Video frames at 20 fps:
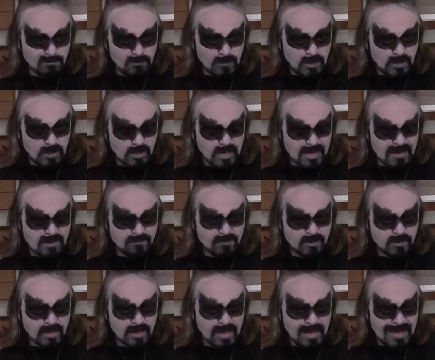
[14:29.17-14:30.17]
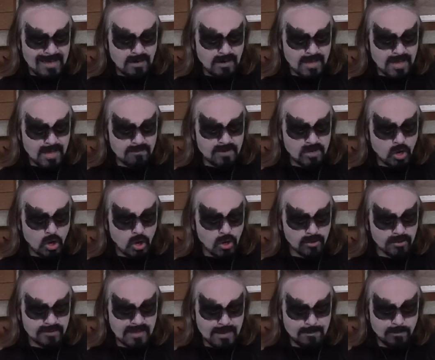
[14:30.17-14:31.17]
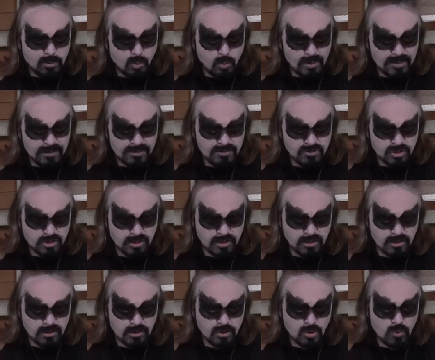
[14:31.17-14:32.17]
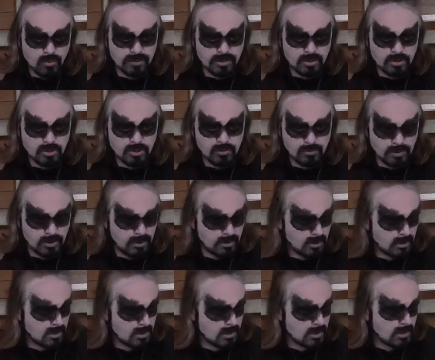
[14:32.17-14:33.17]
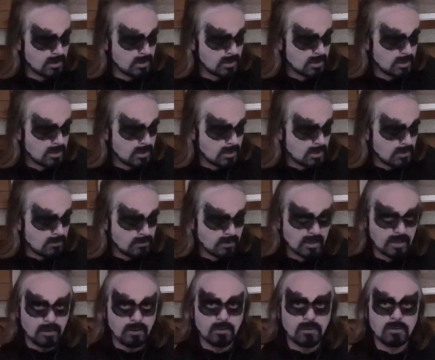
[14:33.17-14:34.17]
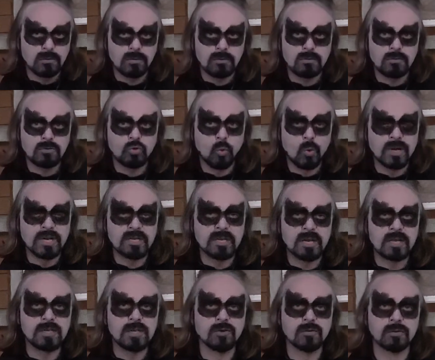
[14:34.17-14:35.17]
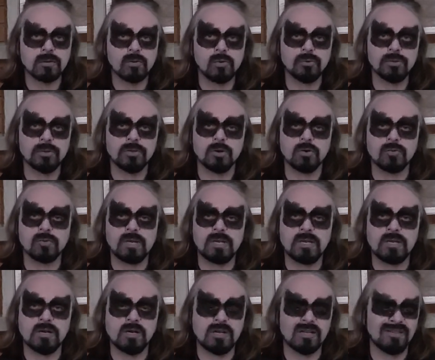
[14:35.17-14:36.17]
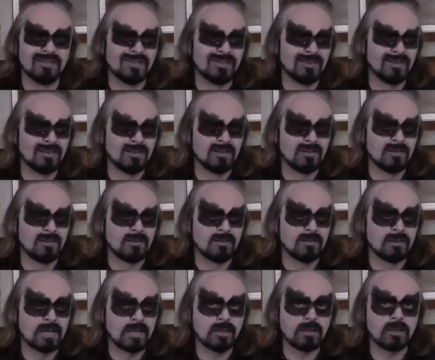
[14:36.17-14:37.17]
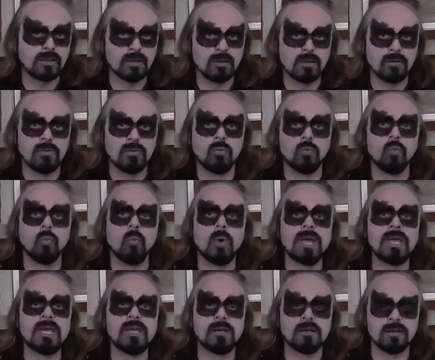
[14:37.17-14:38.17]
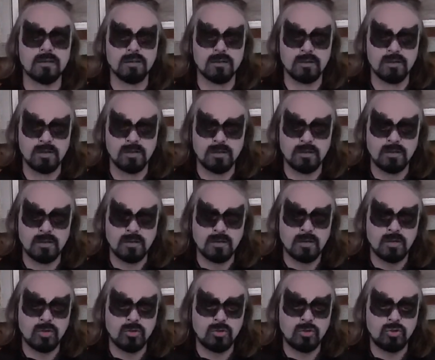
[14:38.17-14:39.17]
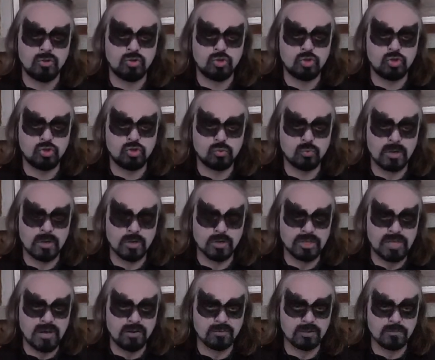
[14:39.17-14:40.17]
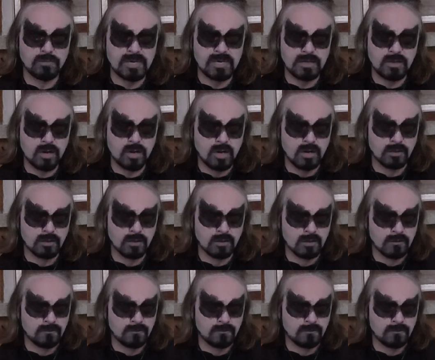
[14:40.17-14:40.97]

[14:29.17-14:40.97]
So I kind of felt like I had a heavy heart at that point, just knowing the news. It's like 29 years old and already gone. That's way too young to be gone.